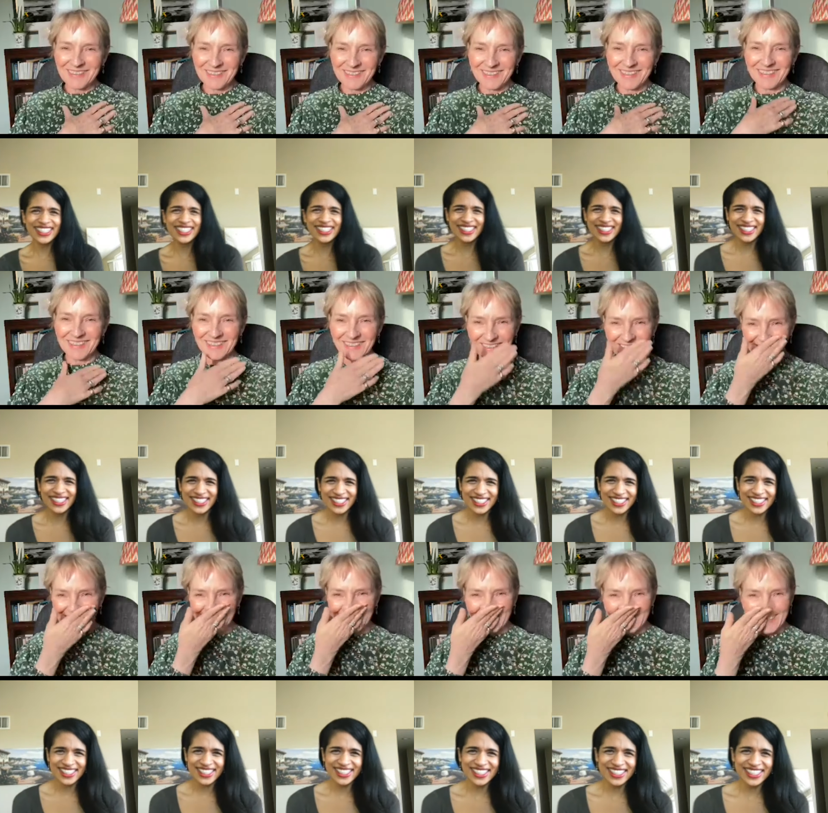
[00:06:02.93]
Speaker 1: thing.
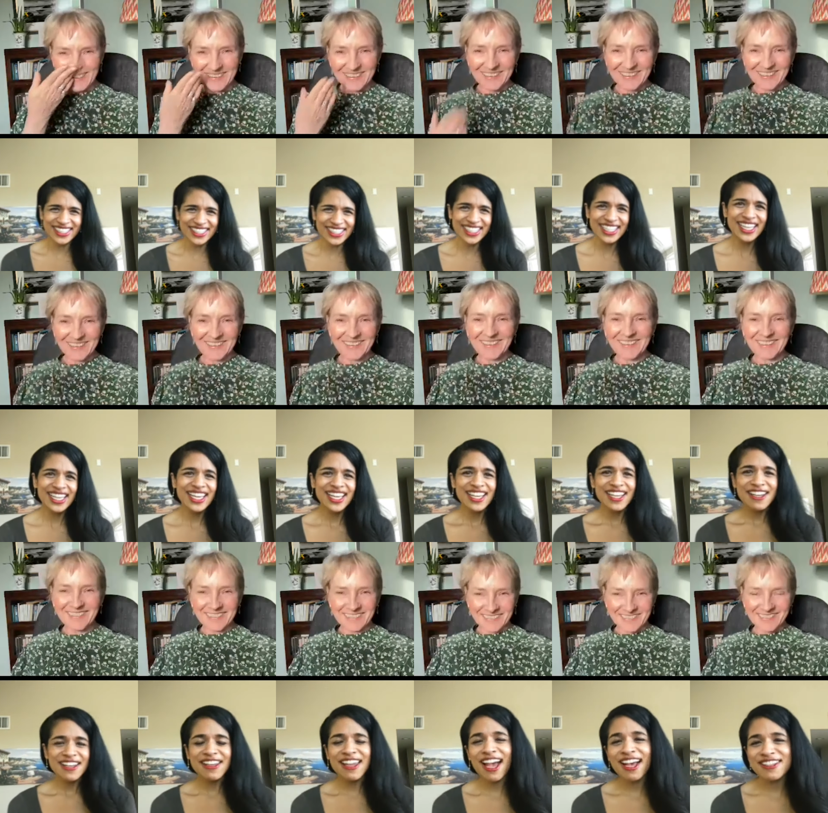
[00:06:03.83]

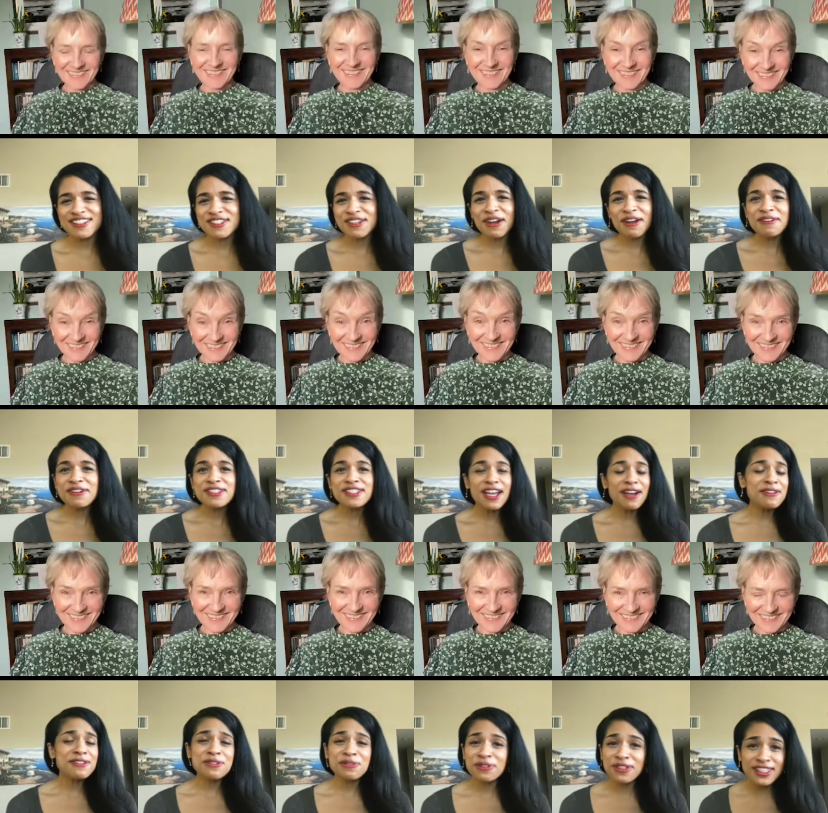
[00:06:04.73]
Yeah, so I
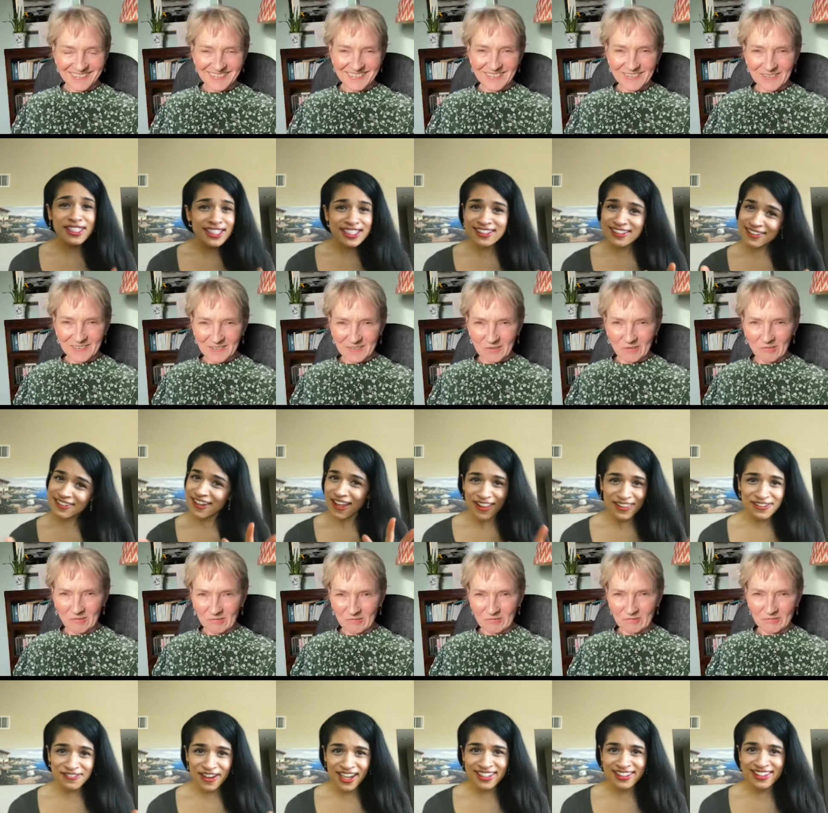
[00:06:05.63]
was really on
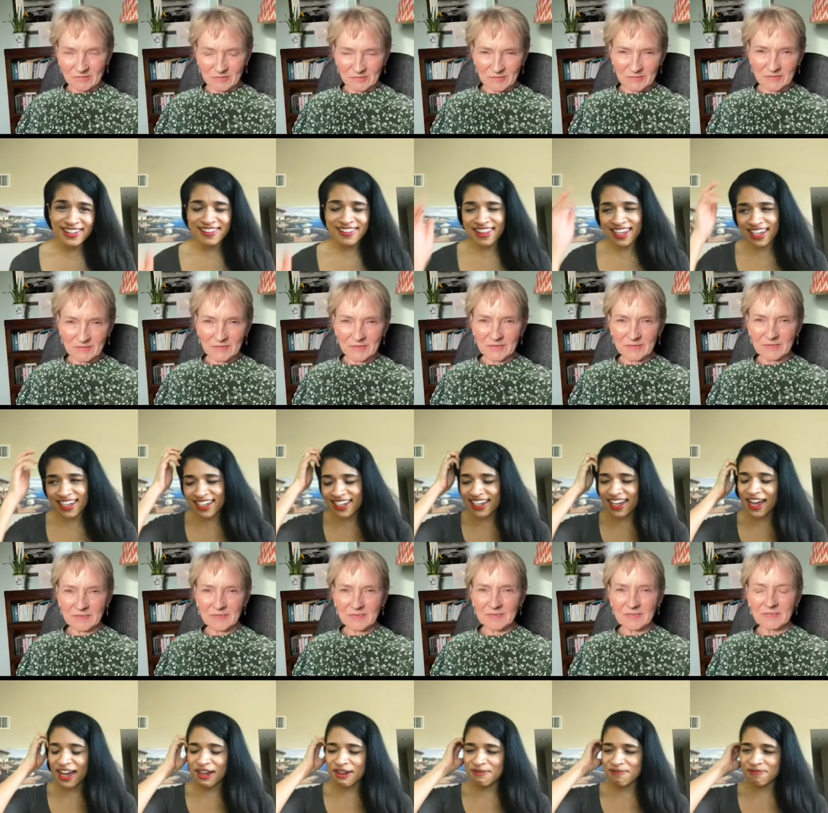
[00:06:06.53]
the violin thing.
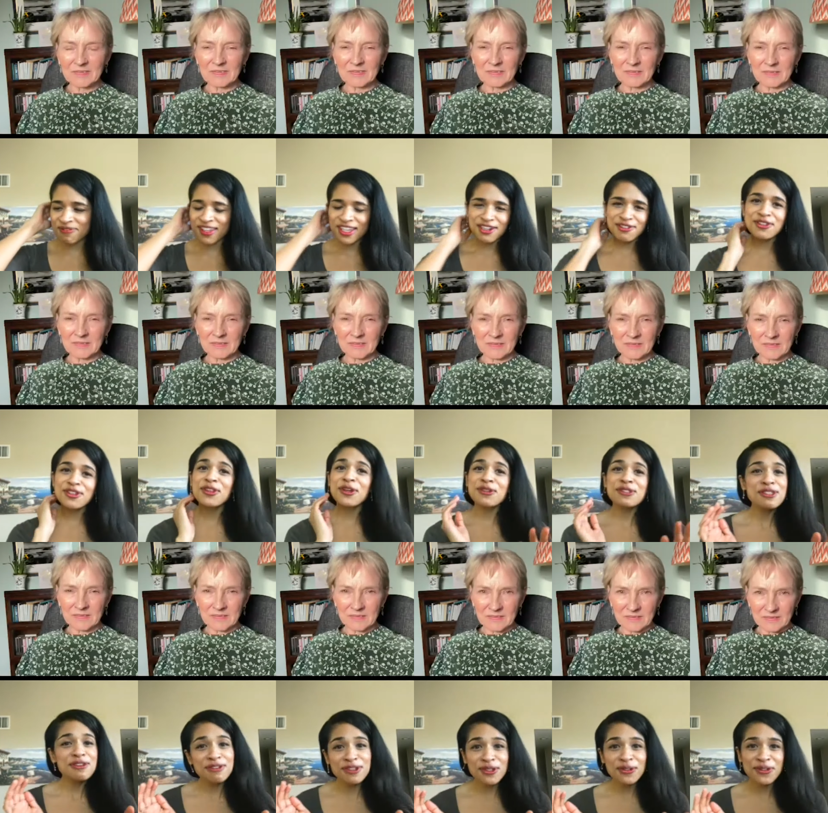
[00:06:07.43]
For those
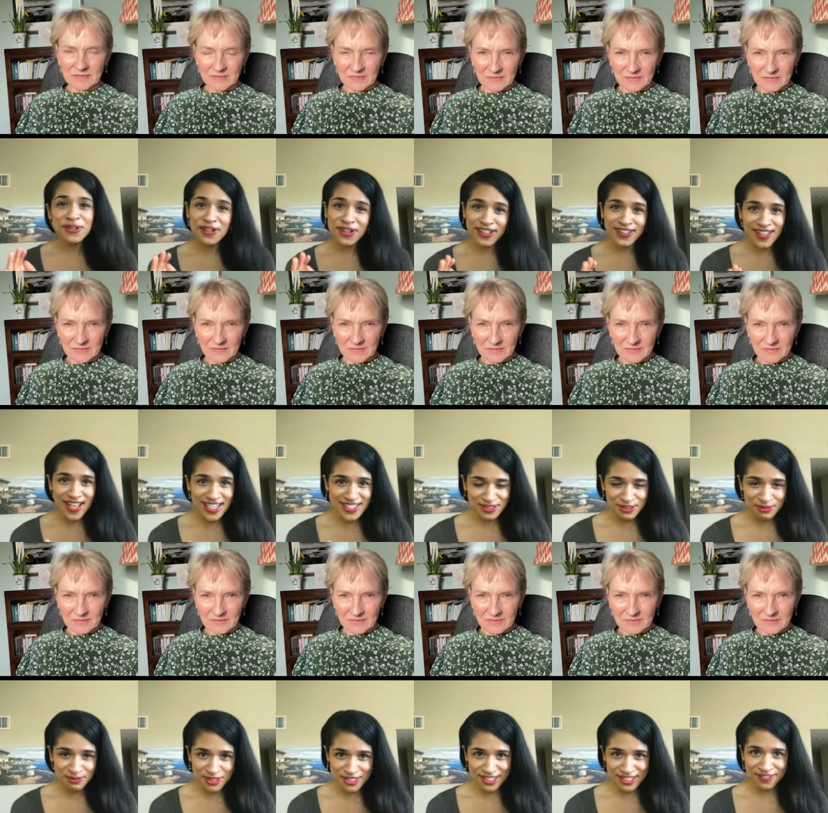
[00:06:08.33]
of you who are classical
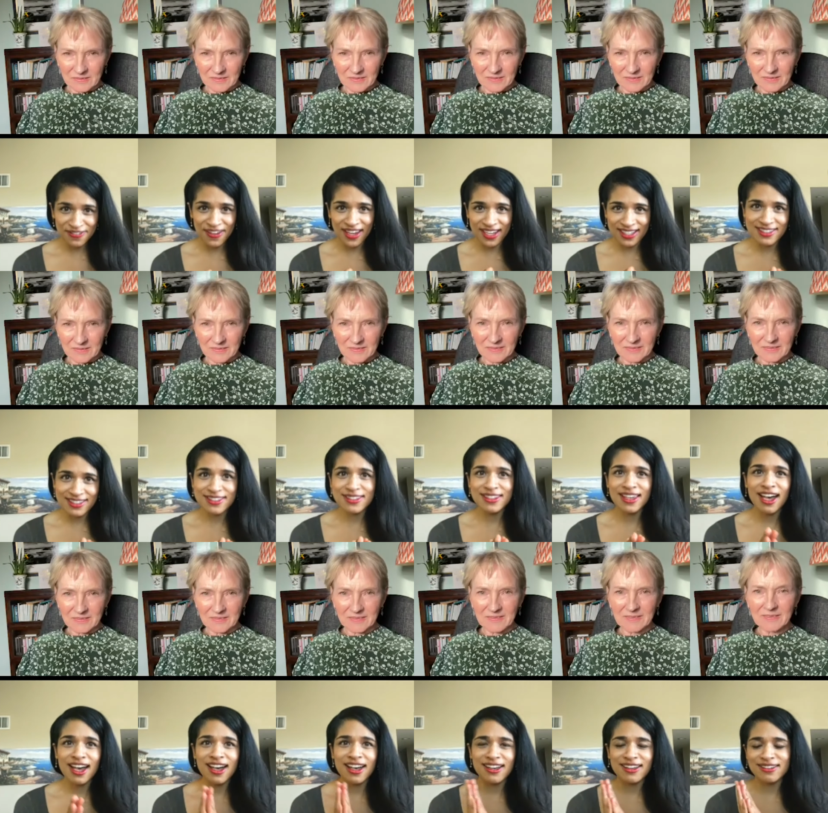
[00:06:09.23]
music fans,
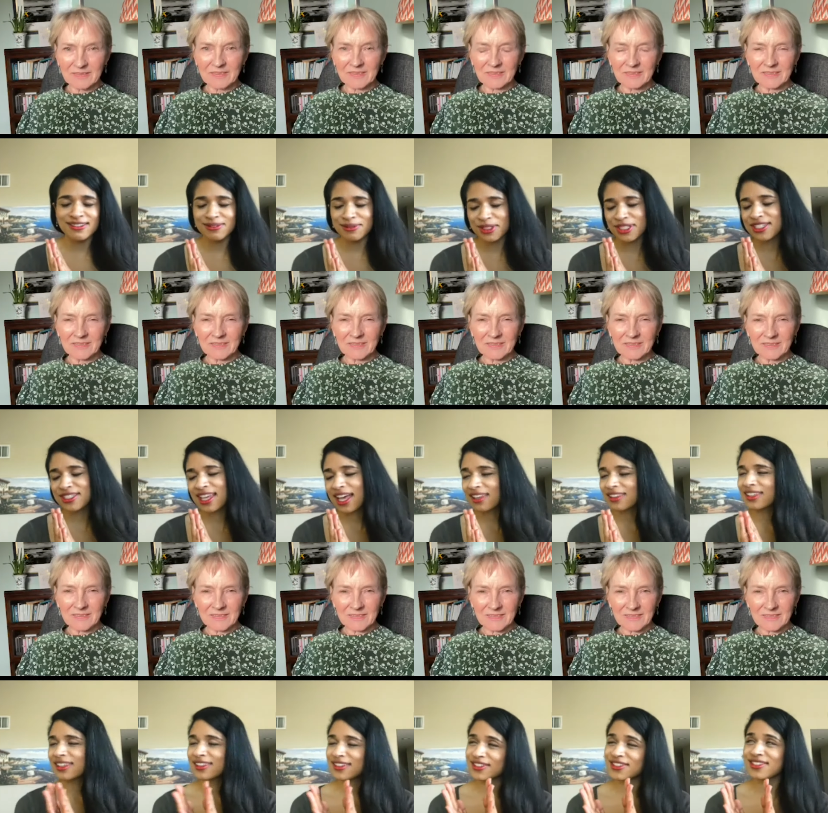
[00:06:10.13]
which
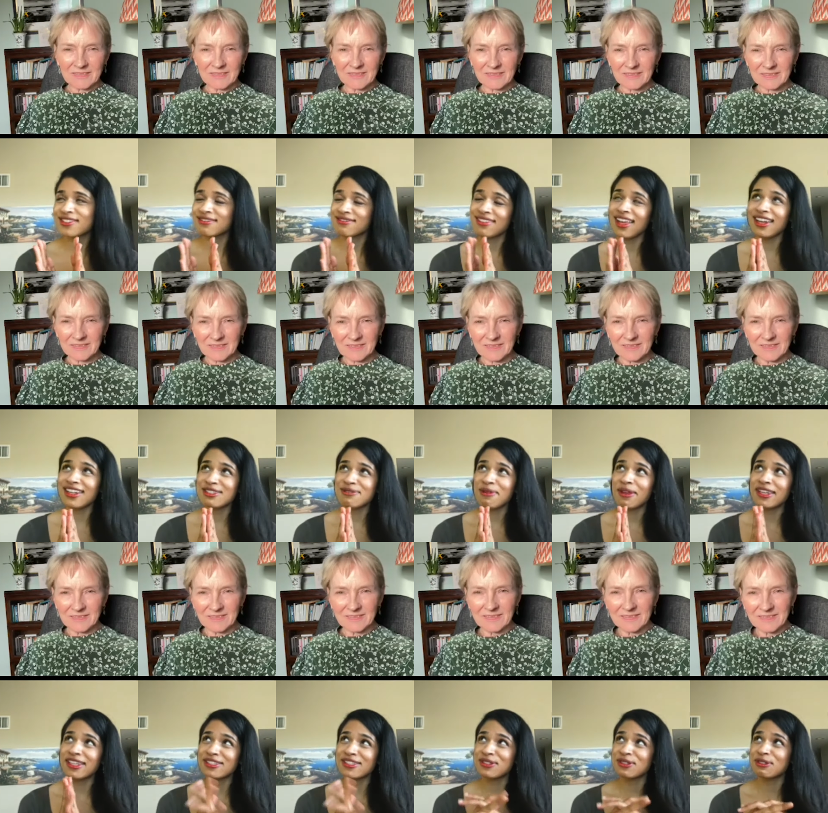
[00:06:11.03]
sadly there's not as
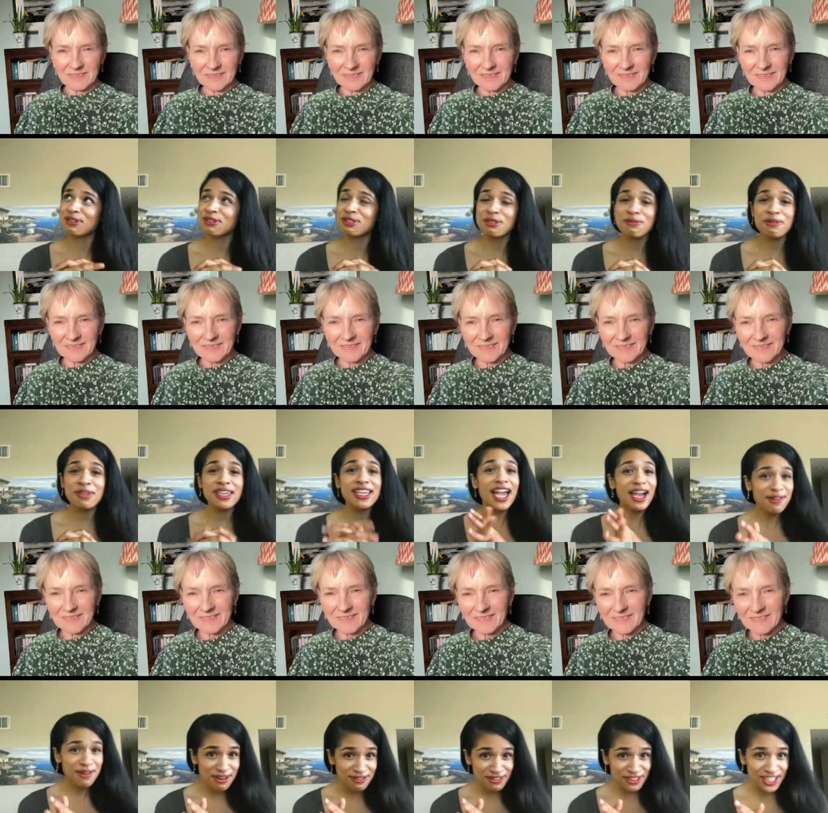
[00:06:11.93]
many as there used to be.
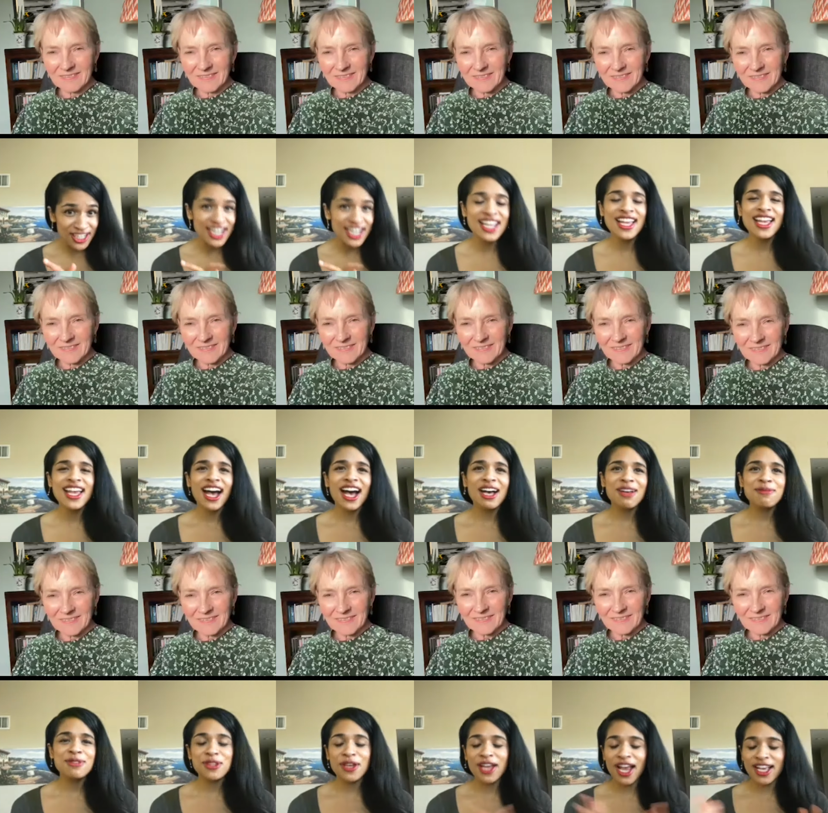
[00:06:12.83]
However, so